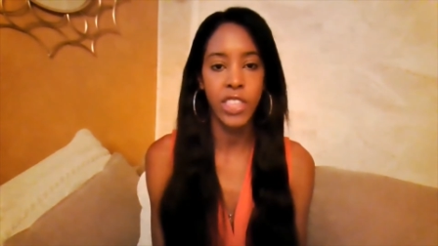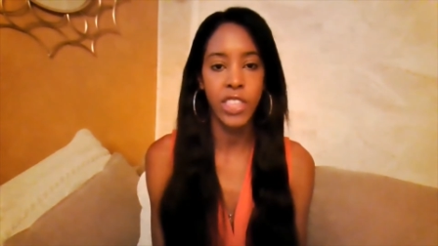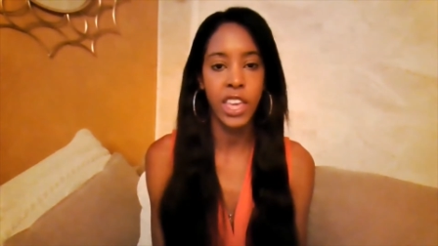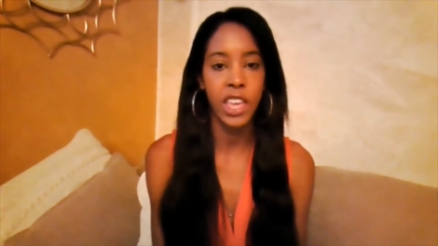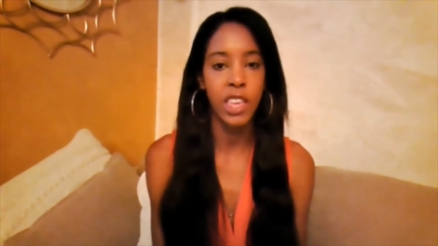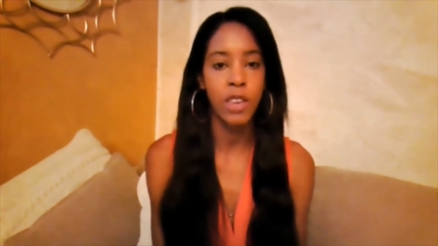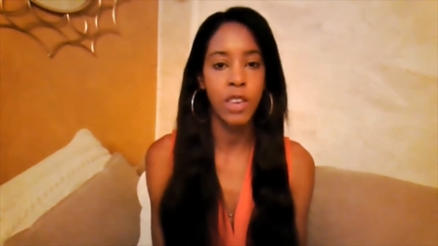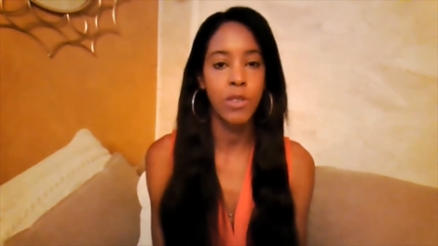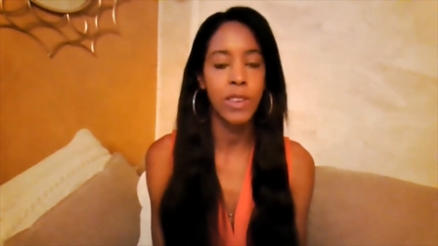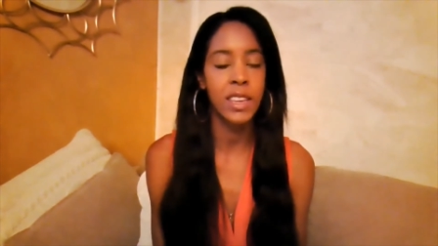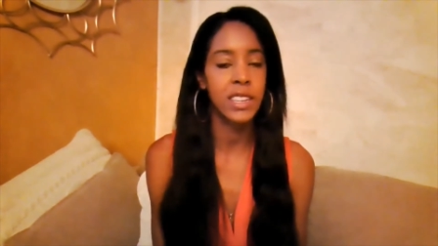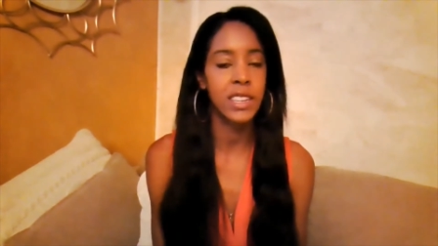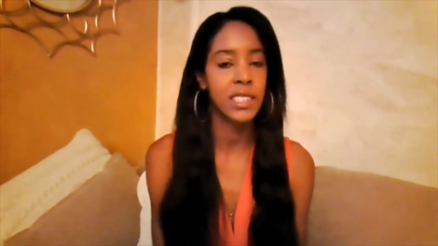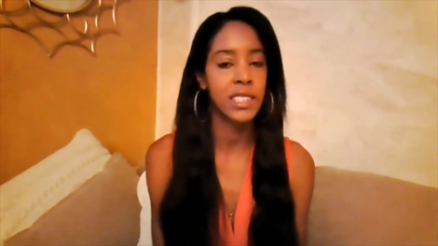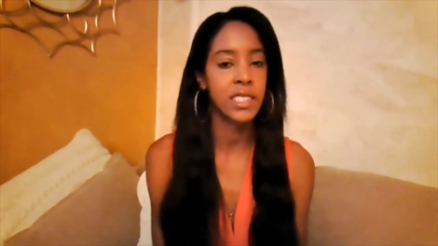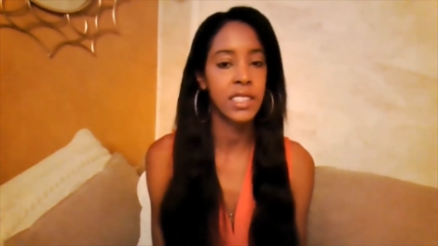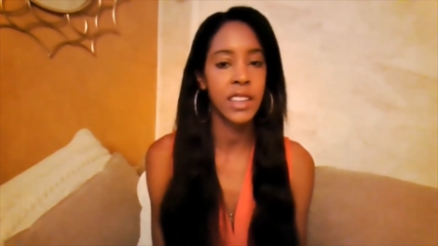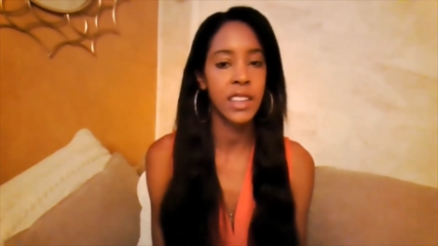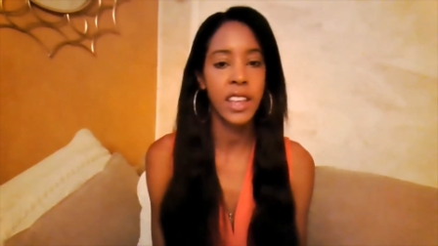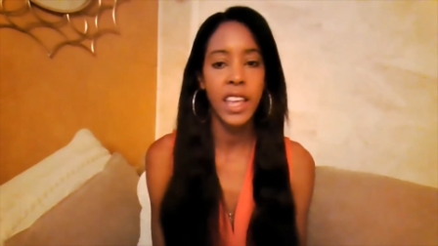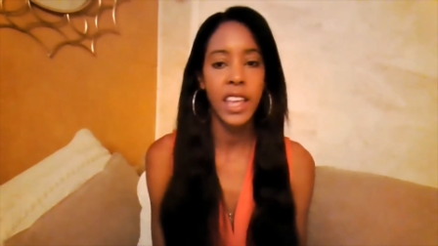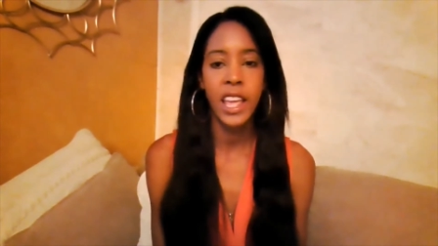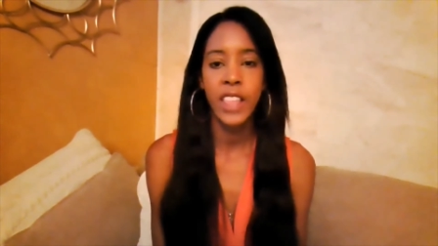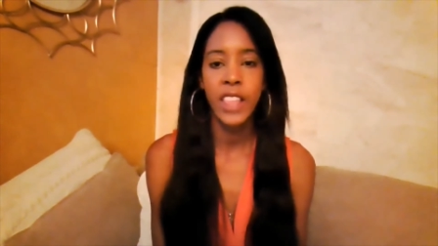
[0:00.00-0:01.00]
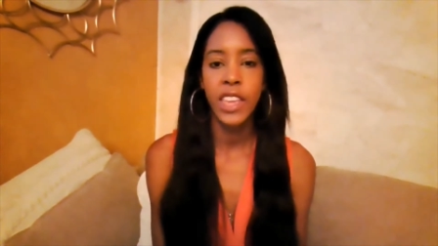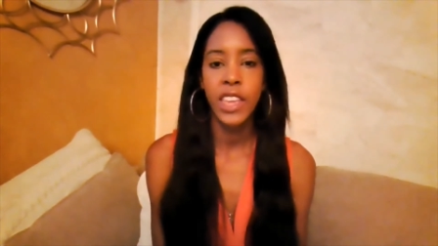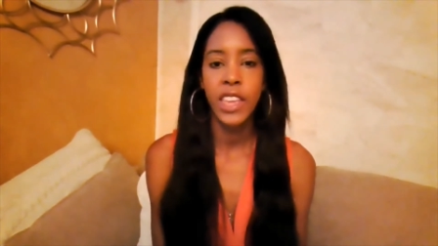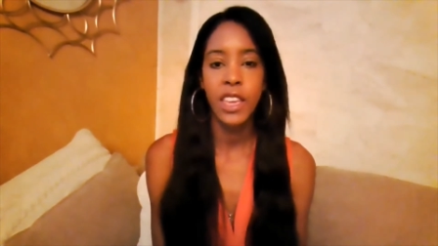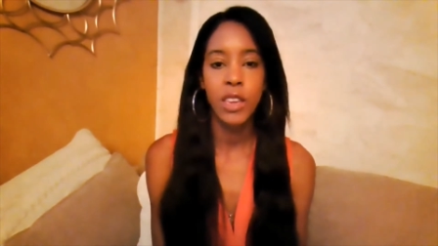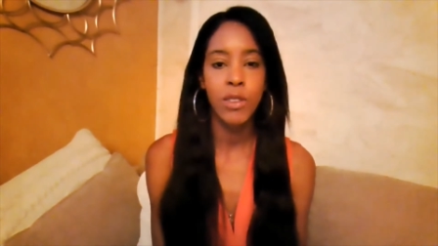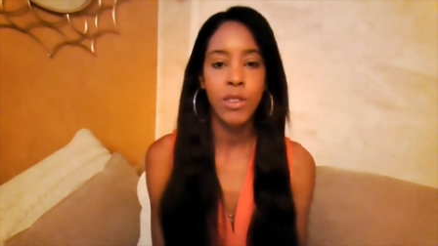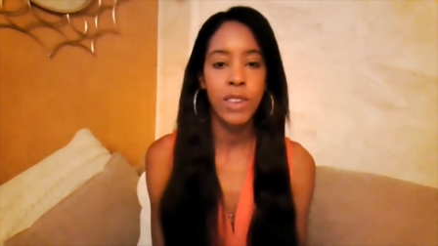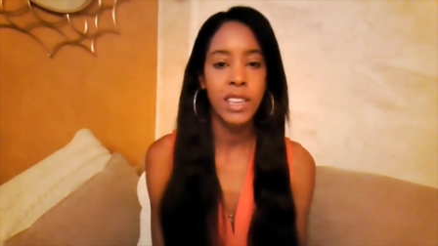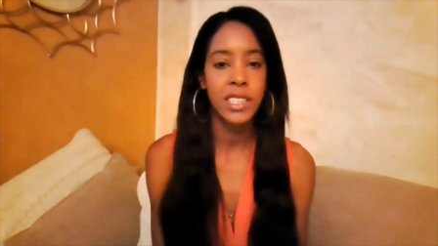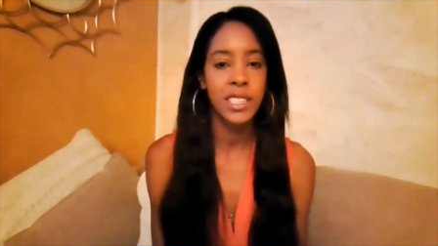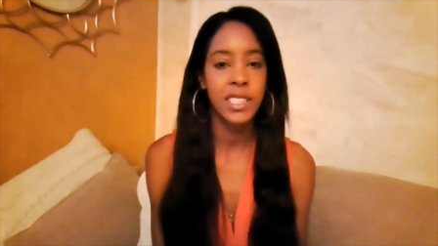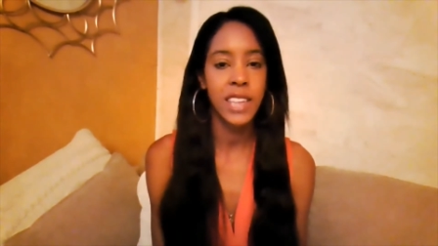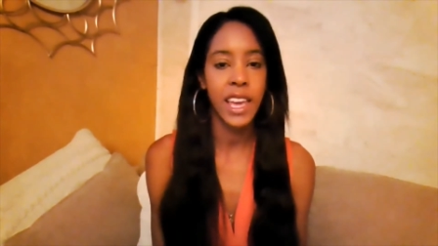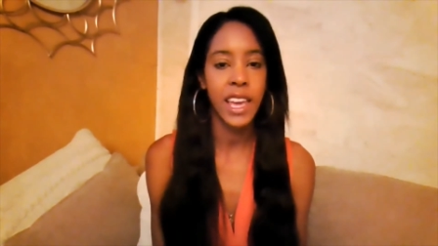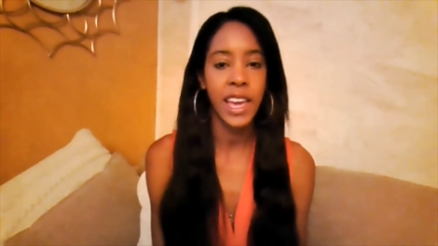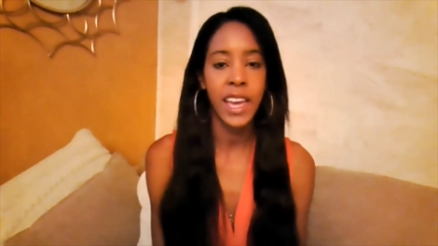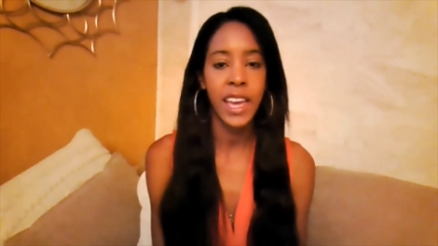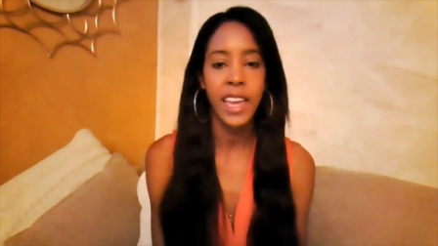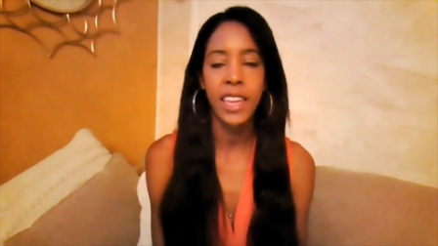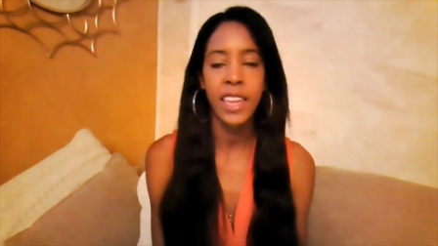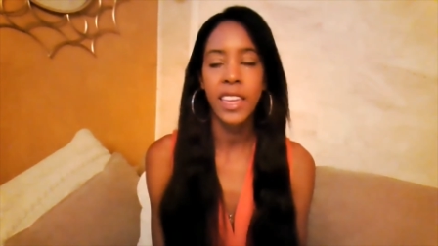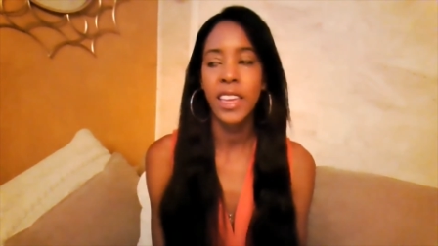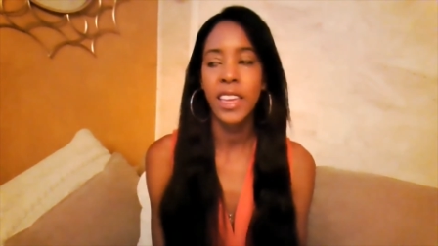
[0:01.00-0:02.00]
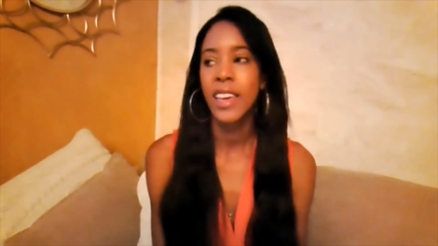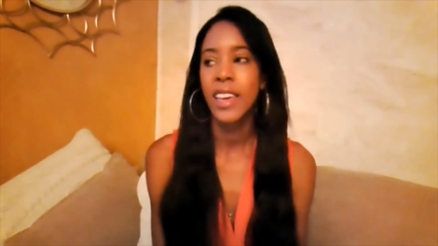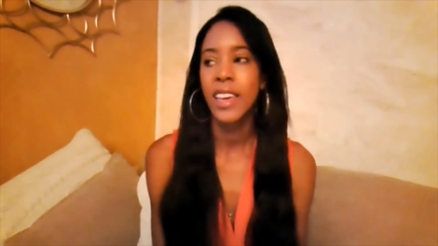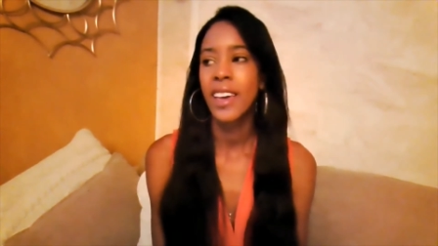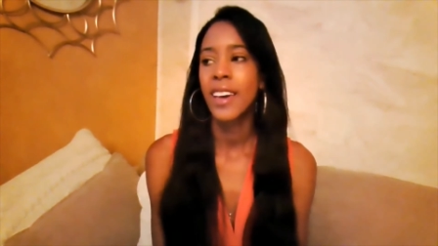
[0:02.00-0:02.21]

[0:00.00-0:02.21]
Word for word: that you can take.